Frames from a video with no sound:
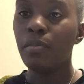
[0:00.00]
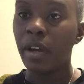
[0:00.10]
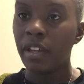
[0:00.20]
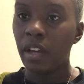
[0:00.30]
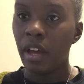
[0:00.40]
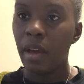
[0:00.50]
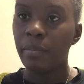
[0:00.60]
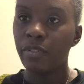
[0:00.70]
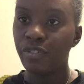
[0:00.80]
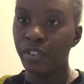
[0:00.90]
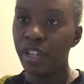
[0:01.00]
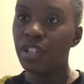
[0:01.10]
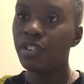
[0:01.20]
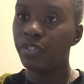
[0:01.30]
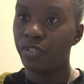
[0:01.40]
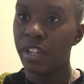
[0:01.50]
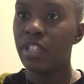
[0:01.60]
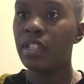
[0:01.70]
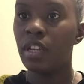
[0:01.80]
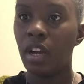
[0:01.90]
my fridge,
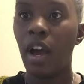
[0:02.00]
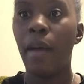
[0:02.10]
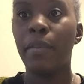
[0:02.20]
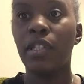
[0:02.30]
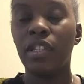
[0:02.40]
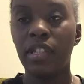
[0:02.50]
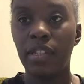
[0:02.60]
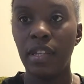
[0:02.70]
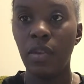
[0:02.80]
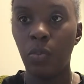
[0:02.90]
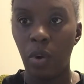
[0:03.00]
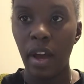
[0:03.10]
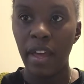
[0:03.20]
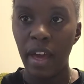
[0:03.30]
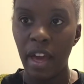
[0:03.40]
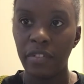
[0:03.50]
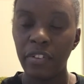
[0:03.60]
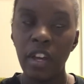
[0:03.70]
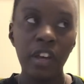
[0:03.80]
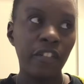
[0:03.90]
freezers and cupboards to see what I have
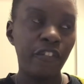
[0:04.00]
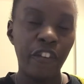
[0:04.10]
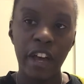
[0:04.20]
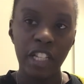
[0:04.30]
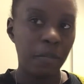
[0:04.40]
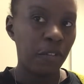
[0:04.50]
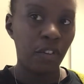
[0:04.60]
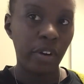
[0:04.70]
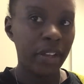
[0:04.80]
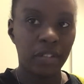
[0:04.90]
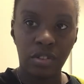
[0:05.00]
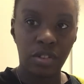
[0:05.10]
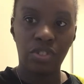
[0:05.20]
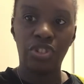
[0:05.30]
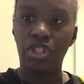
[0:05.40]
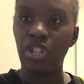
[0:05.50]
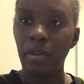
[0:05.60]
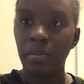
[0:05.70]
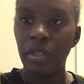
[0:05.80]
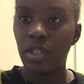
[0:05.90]
first before I just
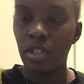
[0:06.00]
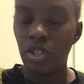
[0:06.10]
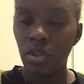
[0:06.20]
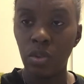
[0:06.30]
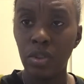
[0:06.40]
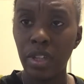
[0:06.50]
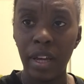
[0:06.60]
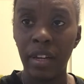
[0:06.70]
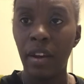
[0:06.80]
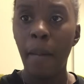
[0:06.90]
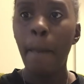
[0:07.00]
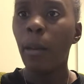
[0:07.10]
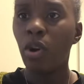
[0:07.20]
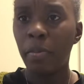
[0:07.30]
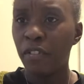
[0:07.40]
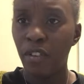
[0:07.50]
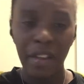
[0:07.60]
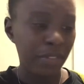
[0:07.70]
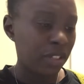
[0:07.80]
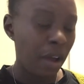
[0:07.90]
jump into the stores, or before I
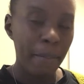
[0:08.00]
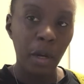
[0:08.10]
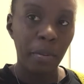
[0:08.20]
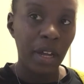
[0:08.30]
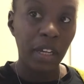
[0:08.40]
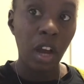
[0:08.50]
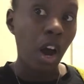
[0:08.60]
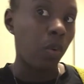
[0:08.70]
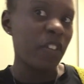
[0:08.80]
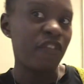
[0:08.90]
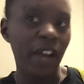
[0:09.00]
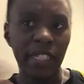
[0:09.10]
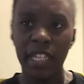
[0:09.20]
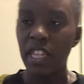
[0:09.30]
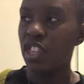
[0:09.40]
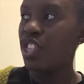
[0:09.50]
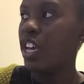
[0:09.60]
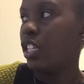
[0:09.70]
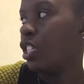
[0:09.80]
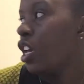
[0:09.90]
even start meal planning. Oh, we fancy
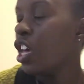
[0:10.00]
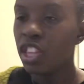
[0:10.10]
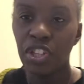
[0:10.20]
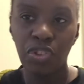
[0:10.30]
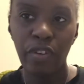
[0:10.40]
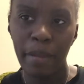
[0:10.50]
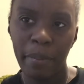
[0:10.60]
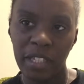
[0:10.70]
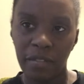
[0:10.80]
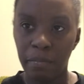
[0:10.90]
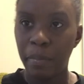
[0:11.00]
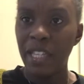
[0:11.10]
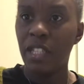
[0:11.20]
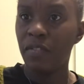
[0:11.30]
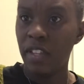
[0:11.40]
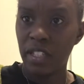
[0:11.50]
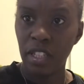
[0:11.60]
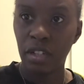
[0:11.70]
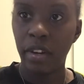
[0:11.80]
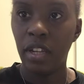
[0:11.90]
this great piece of this and
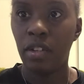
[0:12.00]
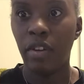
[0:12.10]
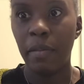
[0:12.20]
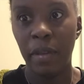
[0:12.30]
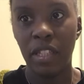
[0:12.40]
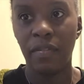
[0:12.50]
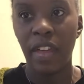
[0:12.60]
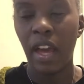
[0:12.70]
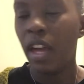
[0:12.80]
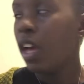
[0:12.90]
the great piece of that.